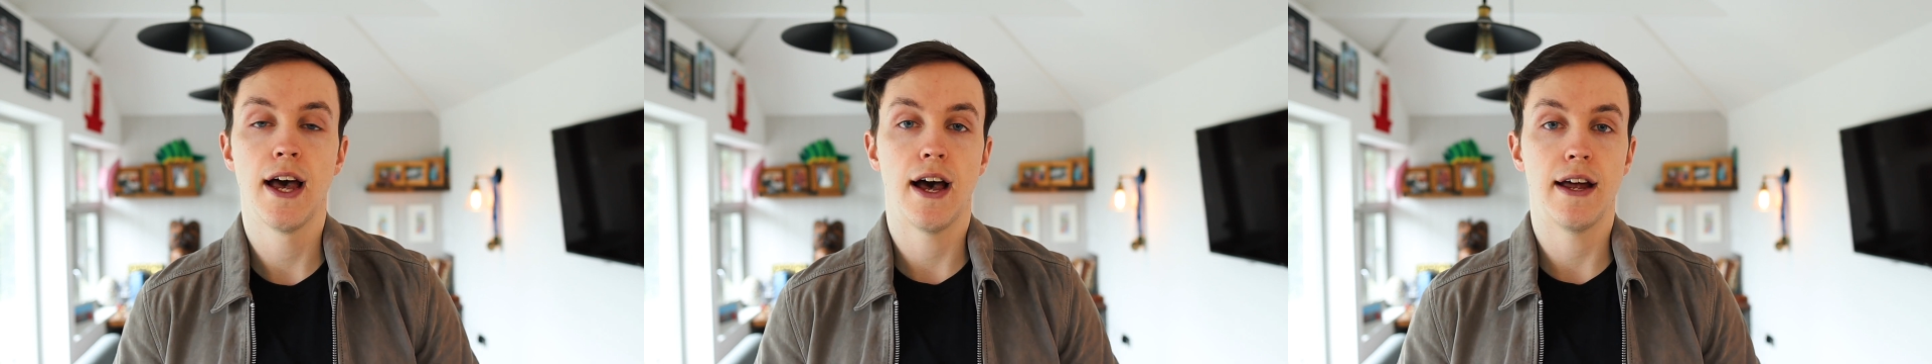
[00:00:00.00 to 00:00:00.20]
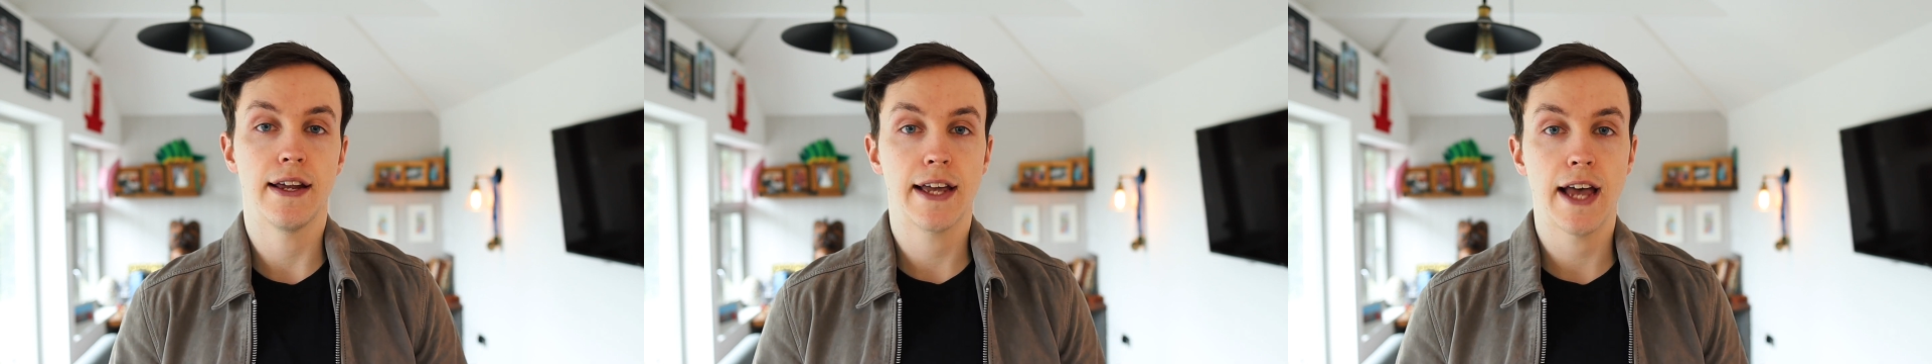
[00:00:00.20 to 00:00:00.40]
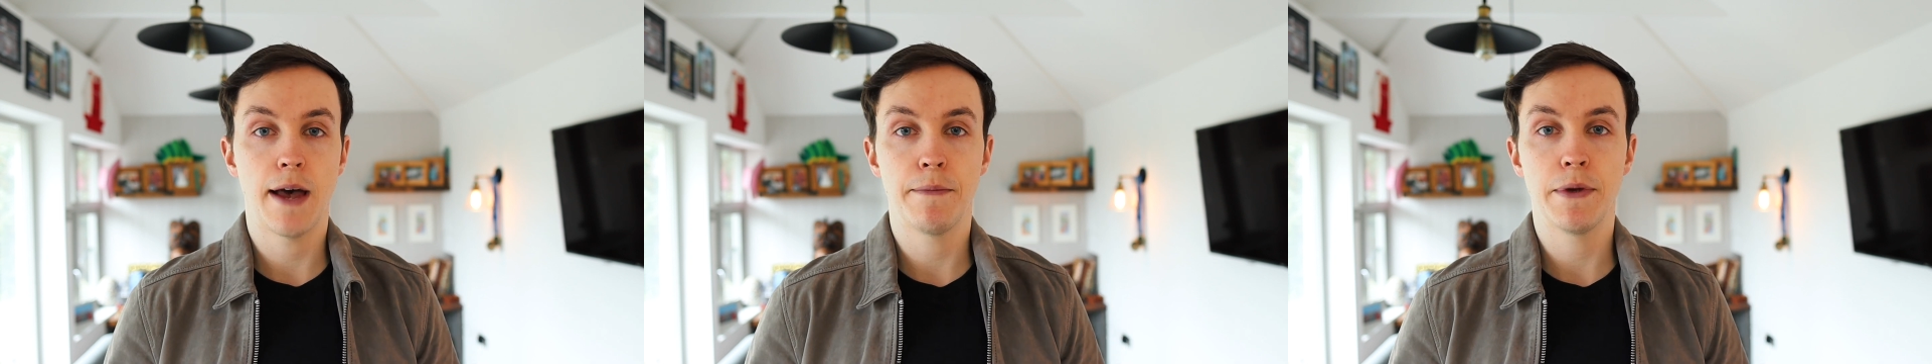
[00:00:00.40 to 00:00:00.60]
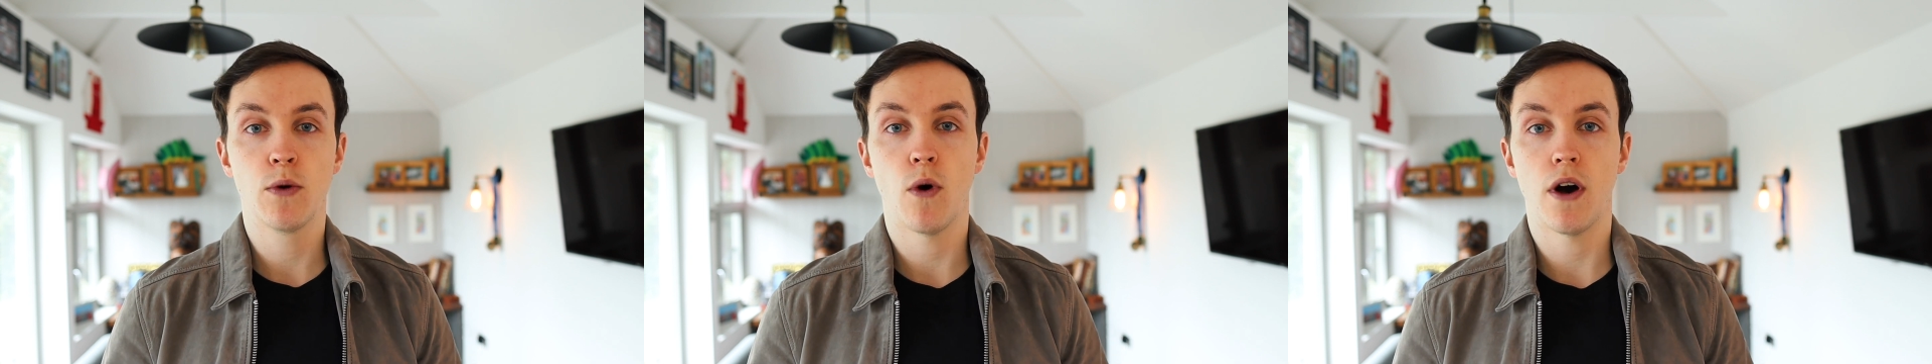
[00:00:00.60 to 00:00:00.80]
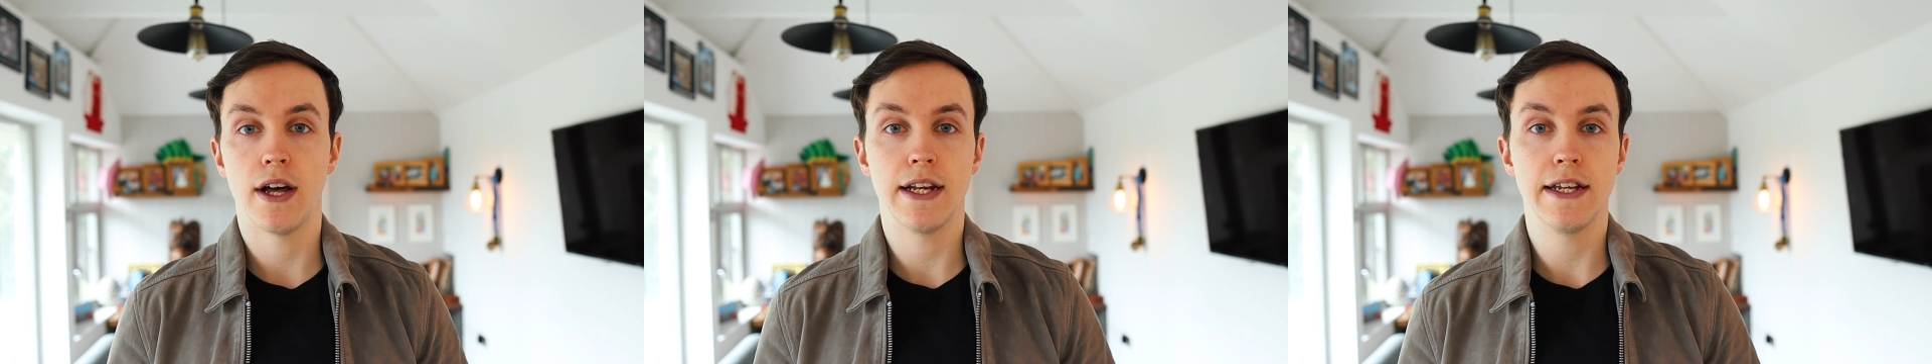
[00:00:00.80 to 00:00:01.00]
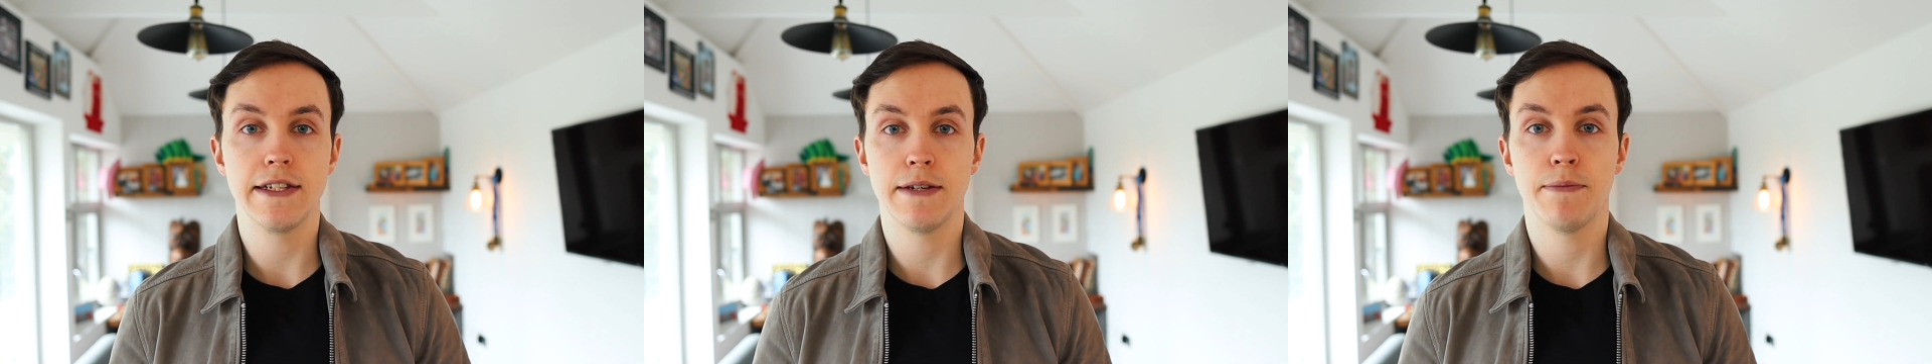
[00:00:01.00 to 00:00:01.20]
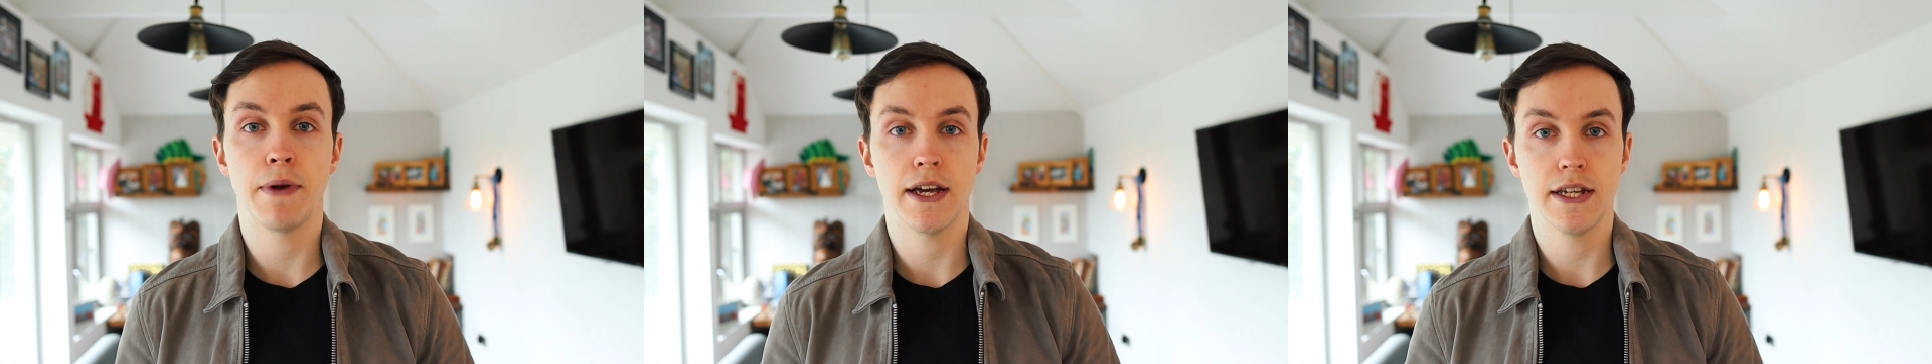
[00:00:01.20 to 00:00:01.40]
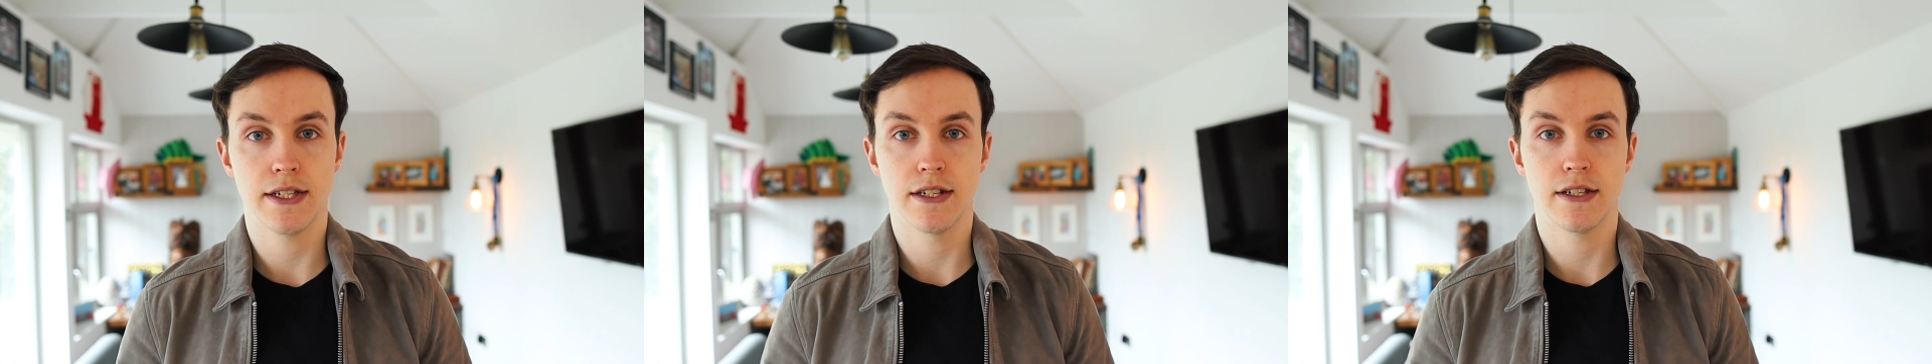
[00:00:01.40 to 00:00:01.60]
and it can be quite an easy
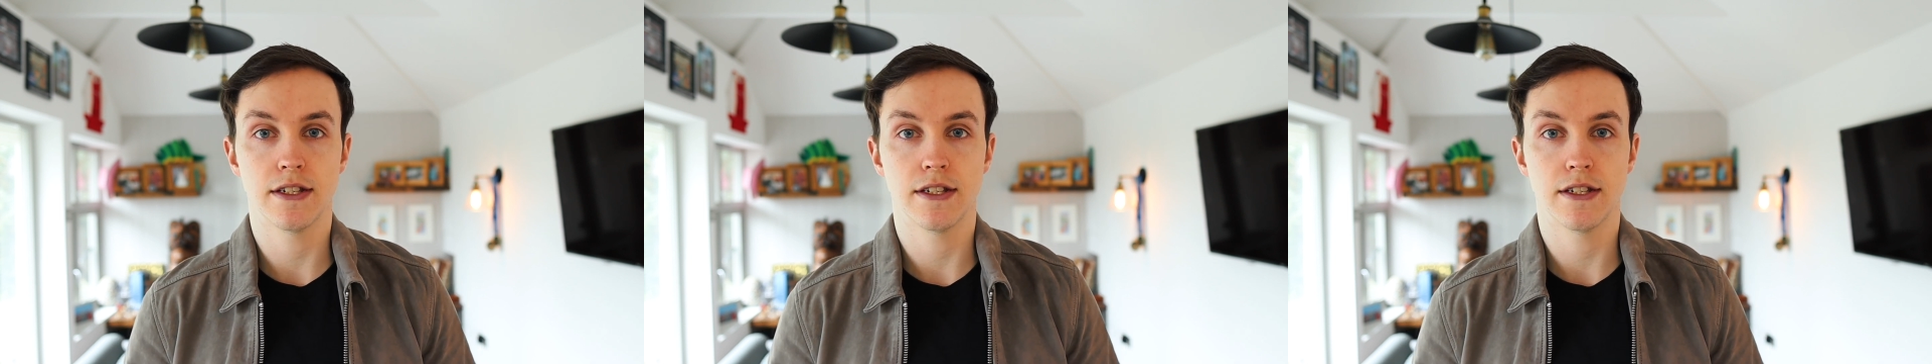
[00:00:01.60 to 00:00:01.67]
place to